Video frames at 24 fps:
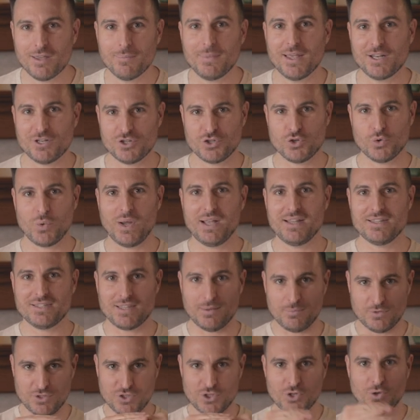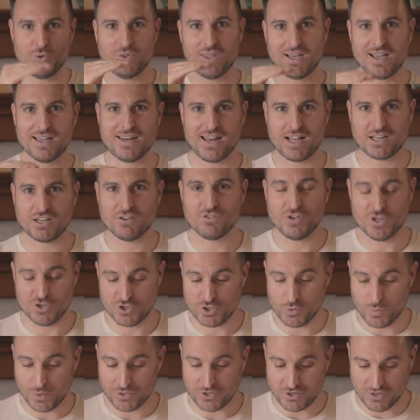them that joins them to the connective
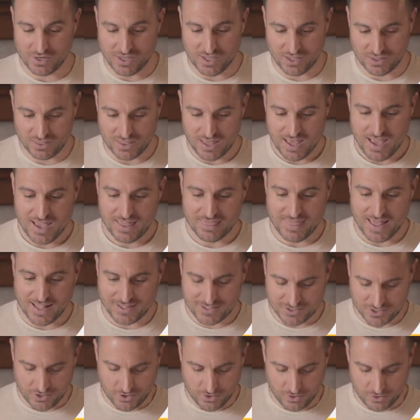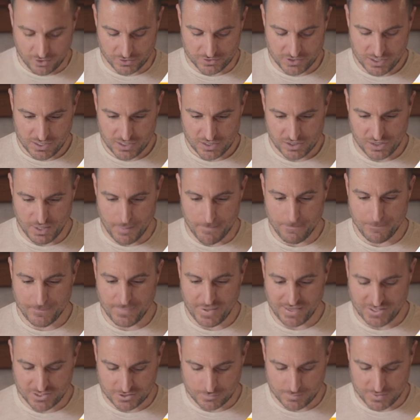tissue underneath. That's called the
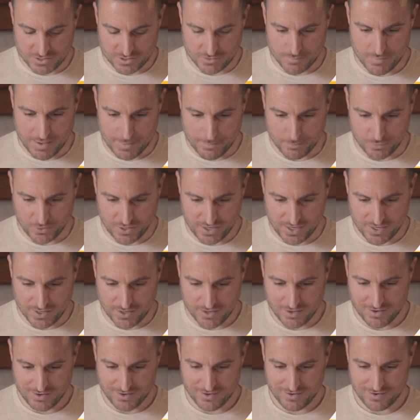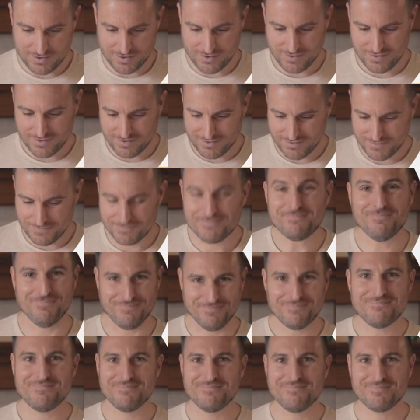basement membrane.
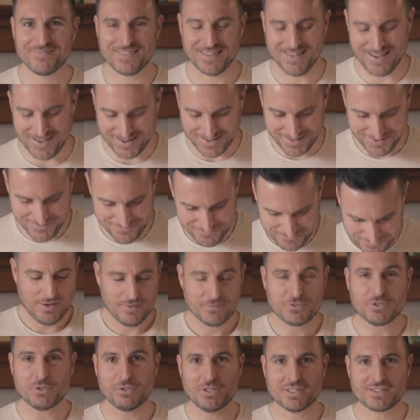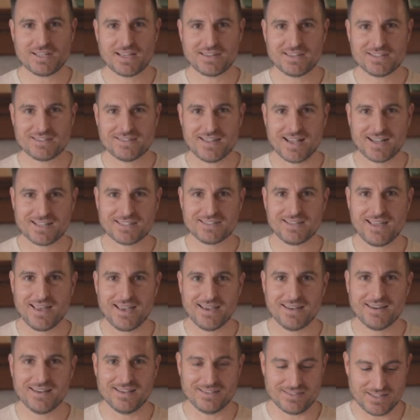Got it. So it looks like this next
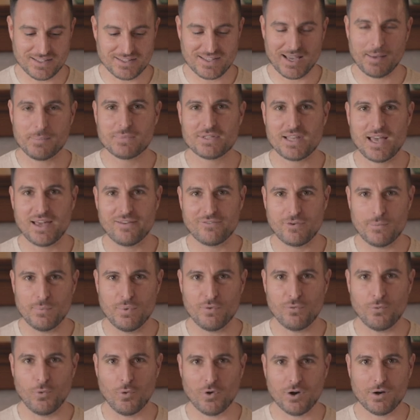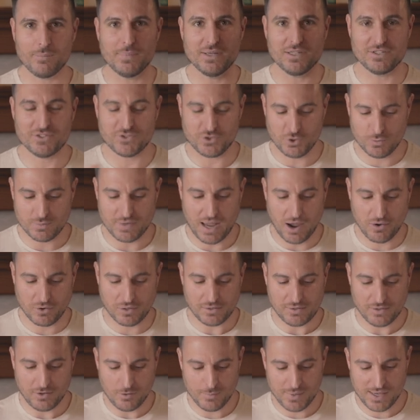slide is the same slide from before, but zoomed out a
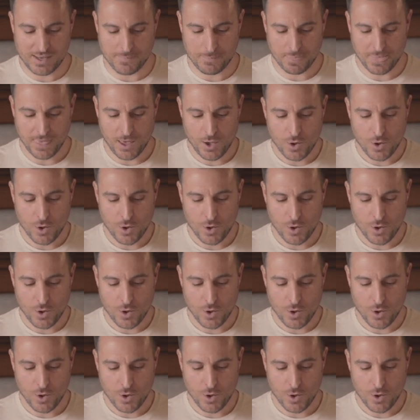little bit.